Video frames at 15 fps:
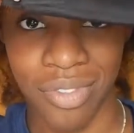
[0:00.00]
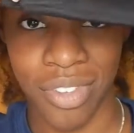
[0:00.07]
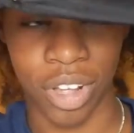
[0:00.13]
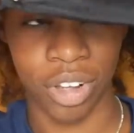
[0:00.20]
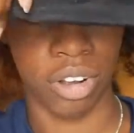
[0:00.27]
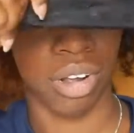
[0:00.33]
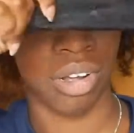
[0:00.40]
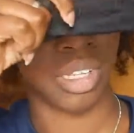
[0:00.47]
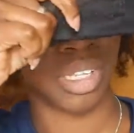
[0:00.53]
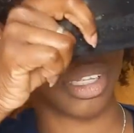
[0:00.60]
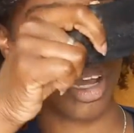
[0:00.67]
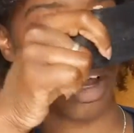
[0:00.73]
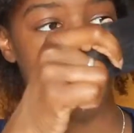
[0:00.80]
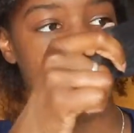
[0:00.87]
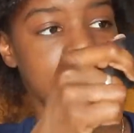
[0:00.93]
velcro
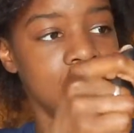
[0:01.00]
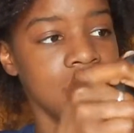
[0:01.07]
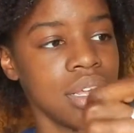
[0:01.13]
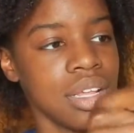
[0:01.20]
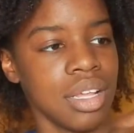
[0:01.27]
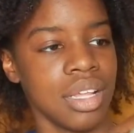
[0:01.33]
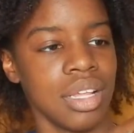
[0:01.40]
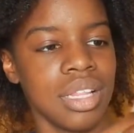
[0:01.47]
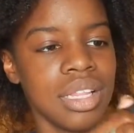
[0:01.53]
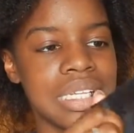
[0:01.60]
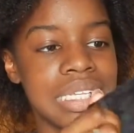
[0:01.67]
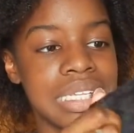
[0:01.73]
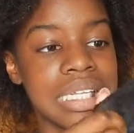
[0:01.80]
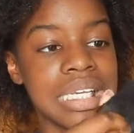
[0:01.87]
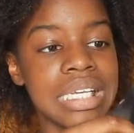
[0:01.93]
side the
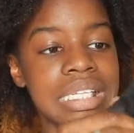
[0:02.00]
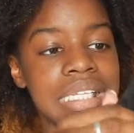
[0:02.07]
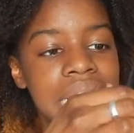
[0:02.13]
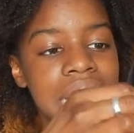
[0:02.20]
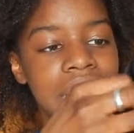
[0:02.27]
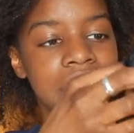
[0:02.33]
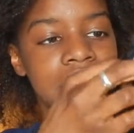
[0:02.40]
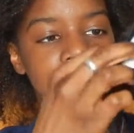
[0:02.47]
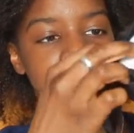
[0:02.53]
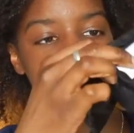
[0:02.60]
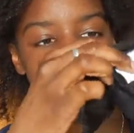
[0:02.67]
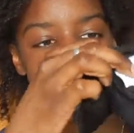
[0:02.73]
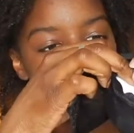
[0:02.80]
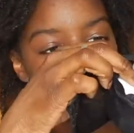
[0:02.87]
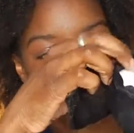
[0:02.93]
sticky side you're
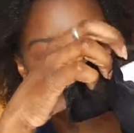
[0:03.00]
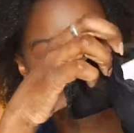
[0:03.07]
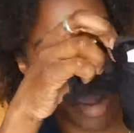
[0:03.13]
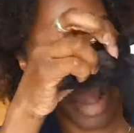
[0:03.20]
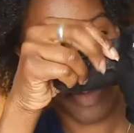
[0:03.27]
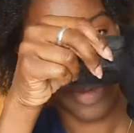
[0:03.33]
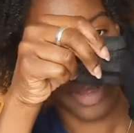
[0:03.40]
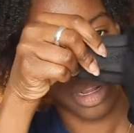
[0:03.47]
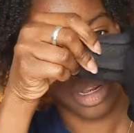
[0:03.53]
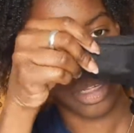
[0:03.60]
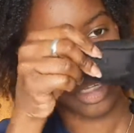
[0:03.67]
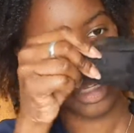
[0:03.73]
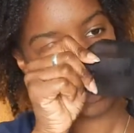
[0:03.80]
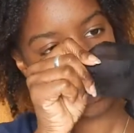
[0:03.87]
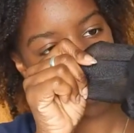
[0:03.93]
just gonna wrap it
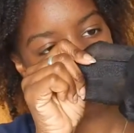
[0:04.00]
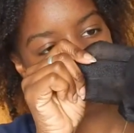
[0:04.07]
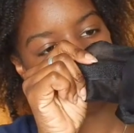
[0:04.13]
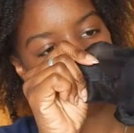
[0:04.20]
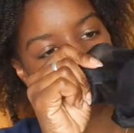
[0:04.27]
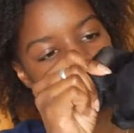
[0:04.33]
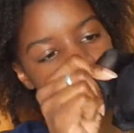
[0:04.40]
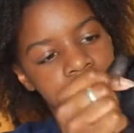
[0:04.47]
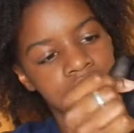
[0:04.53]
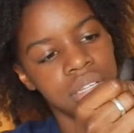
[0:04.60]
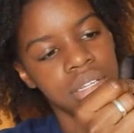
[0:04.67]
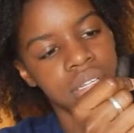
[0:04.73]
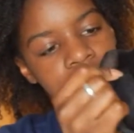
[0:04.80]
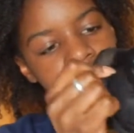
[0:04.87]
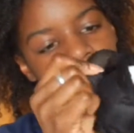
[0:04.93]
and stick it
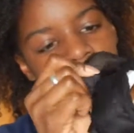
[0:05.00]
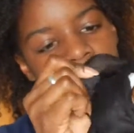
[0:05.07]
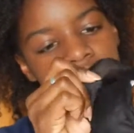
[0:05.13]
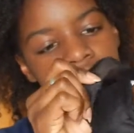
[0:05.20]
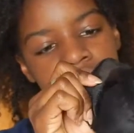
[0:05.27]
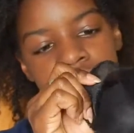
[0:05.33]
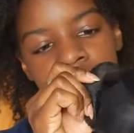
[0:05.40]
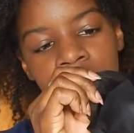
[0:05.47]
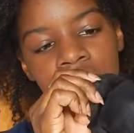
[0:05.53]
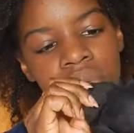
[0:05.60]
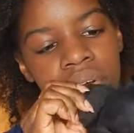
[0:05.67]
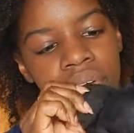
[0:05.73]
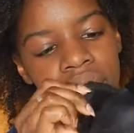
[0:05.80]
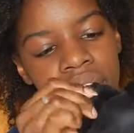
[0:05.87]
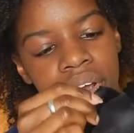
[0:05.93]
don't
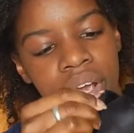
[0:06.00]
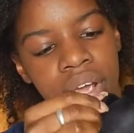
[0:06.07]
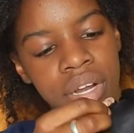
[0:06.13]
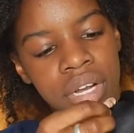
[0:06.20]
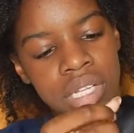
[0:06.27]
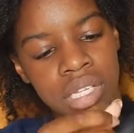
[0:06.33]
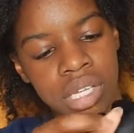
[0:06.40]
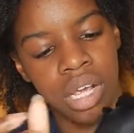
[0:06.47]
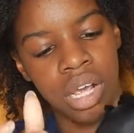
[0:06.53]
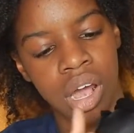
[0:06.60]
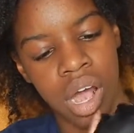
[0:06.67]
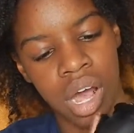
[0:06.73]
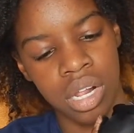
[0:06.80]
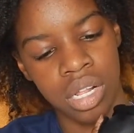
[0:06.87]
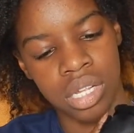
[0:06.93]
worry, your hair doesn't get
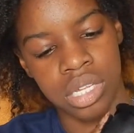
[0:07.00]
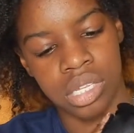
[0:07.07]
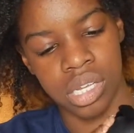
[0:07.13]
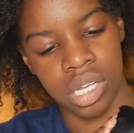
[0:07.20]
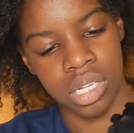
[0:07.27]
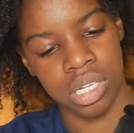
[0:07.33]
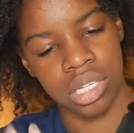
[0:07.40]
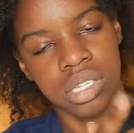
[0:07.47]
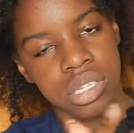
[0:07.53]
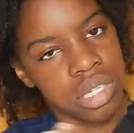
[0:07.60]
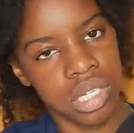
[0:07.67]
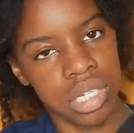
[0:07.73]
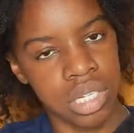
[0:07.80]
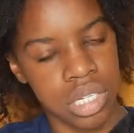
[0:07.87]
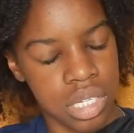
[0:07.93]
caught in this because it
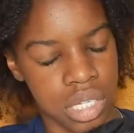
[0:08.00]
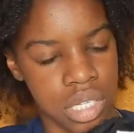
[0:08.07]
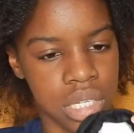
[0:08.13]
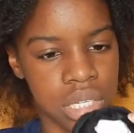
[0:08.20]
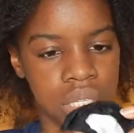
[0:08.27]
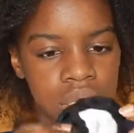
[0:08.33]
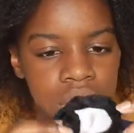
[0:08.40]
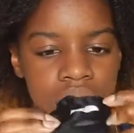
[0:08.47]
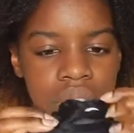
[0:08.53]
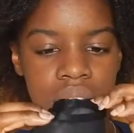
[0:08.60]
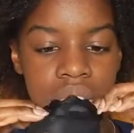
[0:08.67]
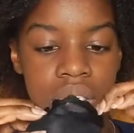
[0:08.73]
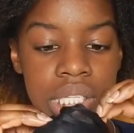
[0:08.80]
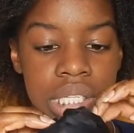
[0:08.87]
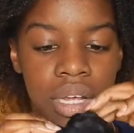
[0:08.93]
sticks to the to
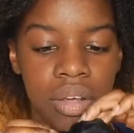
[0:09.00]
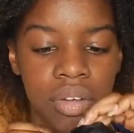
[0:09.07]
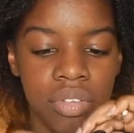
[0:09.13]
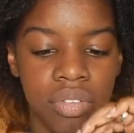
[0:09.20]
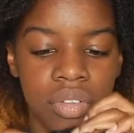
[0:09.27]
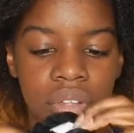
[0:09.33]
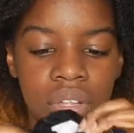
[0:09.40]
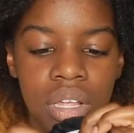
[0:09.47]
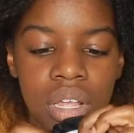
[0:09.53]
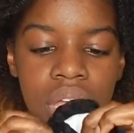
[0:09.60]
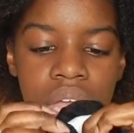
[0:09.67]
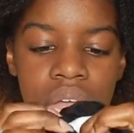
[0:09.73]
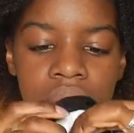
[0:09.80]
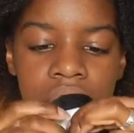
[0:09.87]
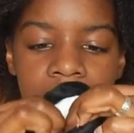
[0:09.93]
itself.
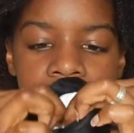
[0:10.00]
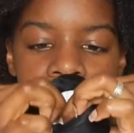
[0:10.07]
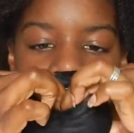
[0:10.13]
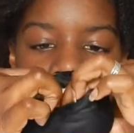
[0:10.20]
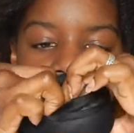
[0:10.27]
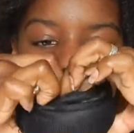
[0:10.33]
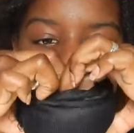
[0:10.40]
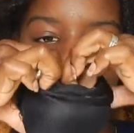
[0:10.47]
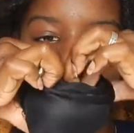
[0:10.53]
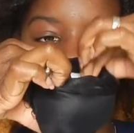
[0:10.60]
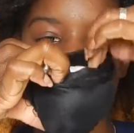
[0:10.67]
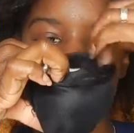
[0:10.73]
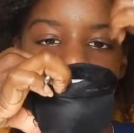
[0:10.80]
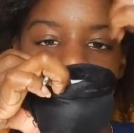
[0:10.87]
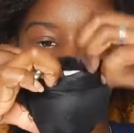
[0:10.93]
And then for
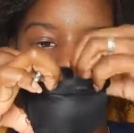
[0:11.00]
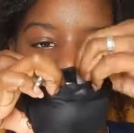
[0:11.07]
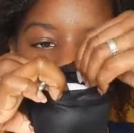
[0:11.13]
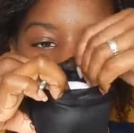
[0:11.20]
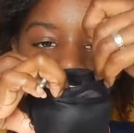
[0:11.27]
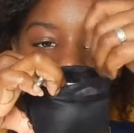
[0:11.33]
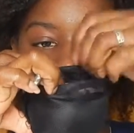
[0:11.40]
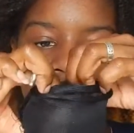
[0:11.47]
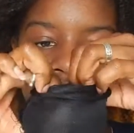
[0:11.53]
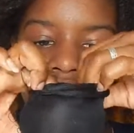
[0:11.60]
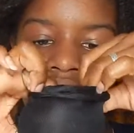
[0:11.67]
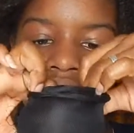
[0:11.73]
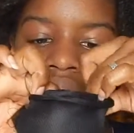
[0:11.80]
these ends,